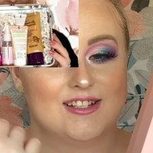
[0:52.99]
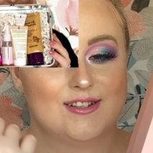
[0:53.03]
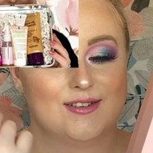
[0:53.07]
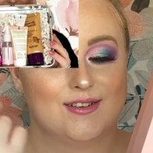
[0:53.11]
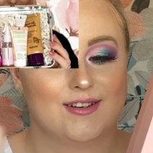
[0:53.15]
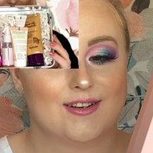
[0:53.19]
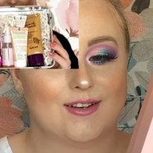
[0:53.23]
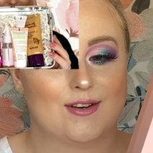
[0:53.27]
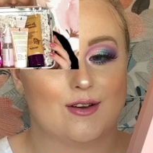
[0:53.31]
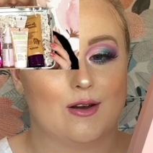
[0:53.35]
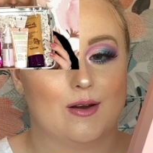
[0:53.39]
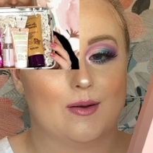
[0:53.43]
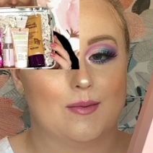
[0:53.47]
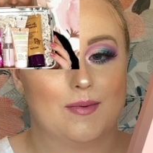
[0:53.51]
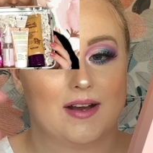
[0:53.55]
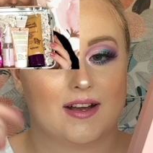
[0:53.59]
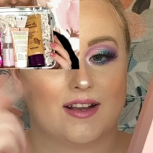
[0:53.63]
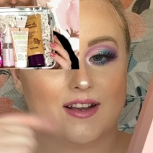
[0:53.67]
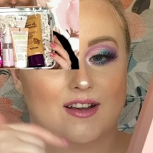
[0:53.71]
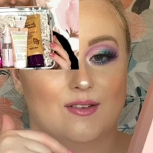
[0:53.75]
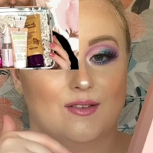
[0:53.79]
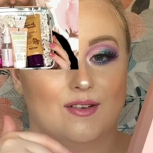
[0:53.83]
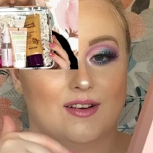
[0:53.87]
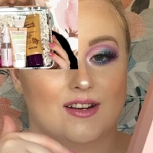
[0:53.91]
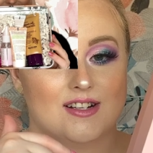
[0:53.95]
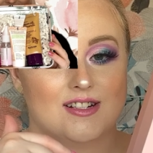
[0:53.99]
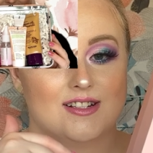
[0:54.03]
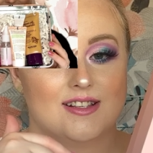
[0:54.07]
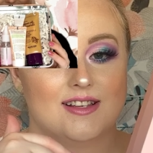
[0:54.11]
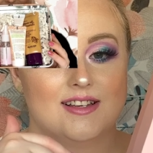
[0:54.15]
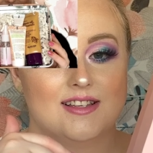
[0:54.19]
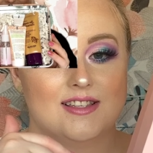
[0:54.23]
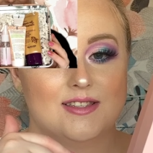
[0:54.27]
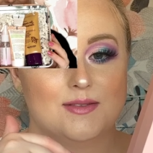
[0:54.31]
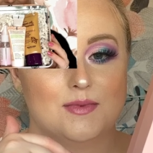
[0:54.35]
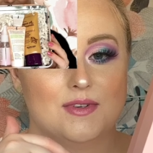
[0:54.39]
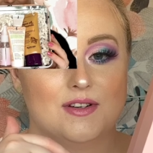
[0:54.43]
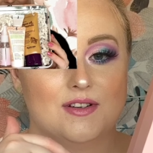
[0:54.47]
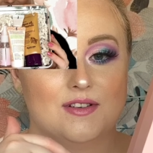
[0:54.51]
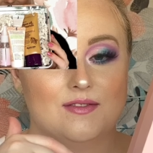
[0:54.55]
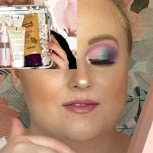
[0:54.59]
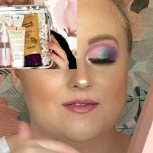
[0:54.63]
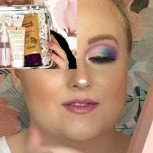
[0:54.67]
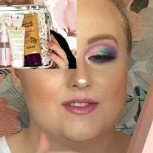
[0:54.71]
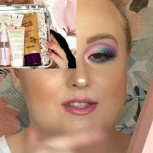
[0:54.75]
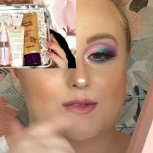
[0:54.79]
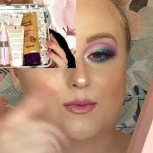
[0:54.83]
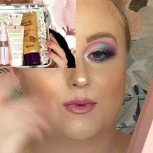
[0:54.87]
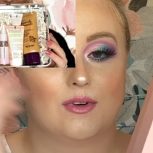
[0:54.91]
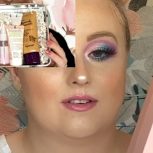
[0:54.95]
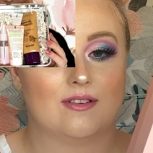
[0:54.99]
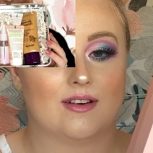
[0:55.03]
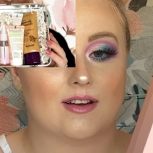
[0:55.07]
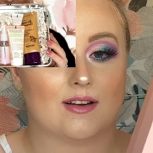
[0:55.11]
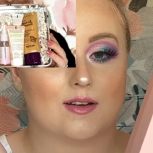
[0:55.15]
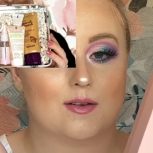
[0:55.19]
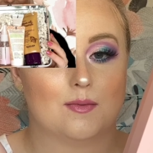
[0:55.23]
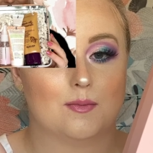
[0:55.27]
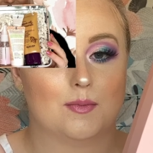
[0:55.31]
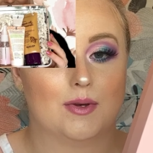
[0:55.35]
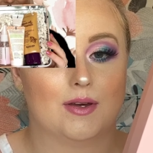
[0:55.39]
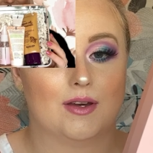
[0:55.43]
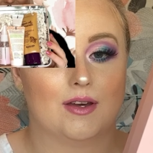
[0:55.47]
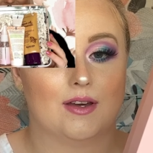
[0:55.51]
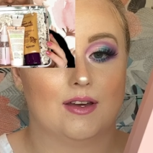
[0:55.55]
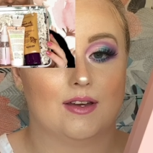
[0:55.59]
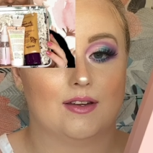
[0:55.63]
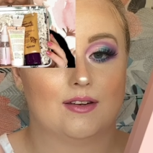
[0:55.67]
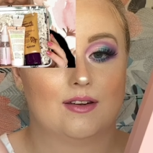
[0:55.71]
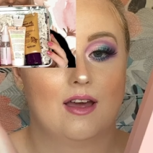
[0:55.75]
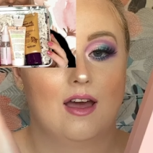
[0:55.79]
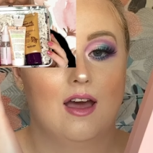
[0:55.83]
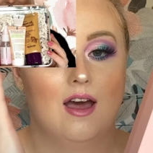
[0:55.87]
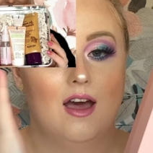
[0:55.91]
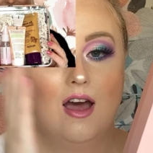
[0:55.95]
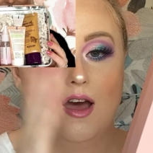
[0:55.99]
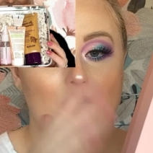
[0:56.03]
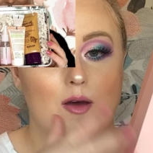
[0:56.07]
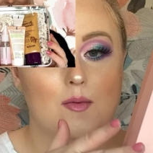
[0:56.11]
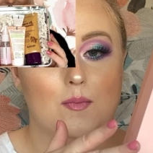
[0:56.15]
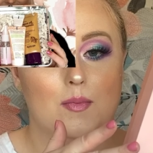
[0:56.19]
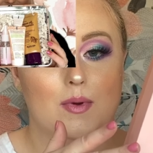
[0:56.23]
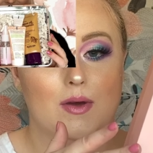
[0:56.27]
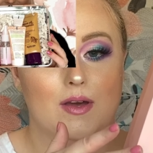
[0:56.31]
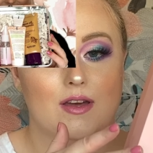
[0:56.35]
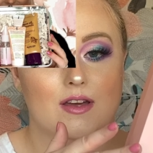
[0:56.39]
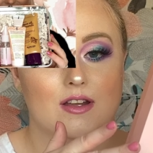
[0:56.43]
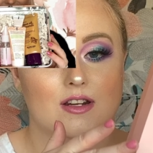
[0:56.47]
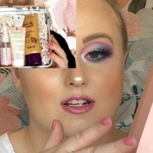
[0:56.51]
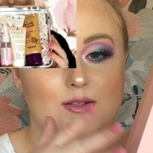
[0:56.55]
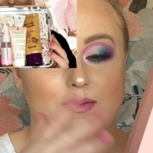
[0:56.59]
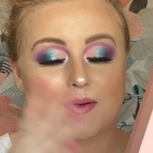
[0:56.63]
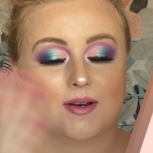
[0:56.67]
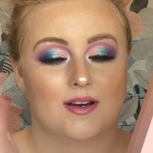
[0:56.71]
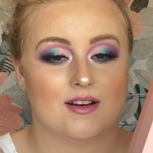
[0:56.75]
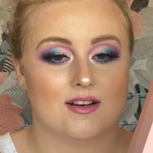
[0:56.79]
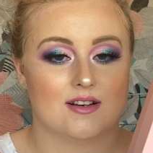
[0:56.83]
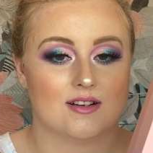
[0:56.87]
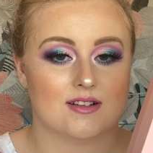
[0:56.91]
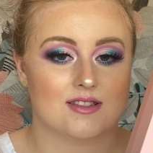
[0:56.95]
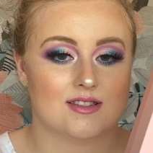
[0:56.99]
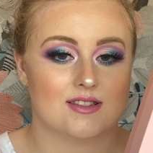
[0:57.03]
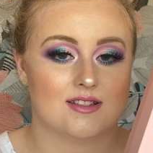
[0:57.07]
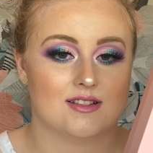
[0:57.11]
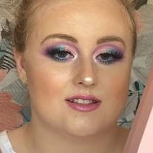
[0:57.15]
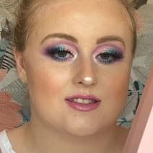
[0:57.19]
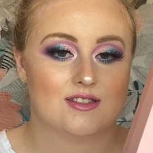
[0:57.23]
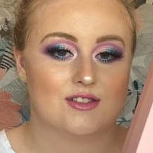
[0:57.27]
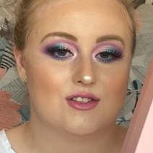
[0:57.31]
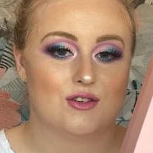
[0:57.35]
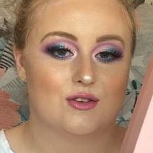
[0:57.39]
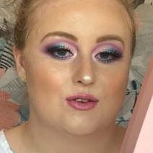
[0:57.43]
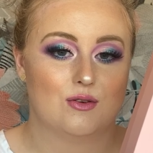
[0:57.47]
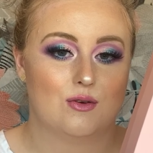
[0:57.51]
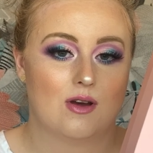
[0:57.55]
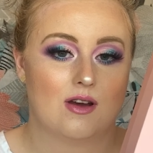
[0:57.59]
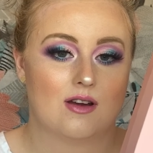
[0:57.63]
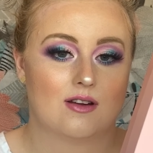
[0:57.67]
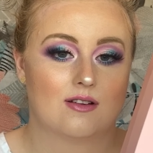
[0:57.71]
you want to go back and watch last month's where I compared Birchbox to